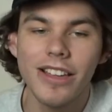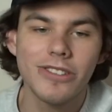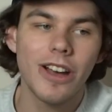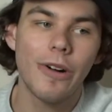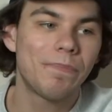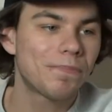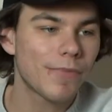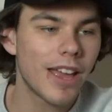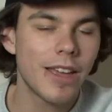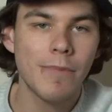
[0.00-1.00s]
So
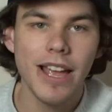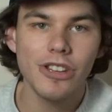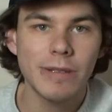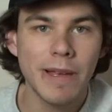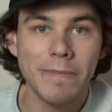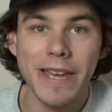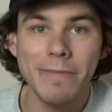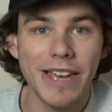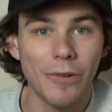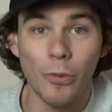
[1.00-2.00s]
it might just be me
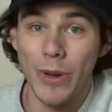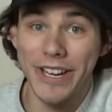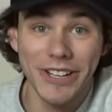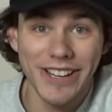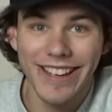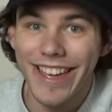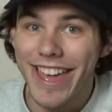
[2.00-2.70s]
being weird.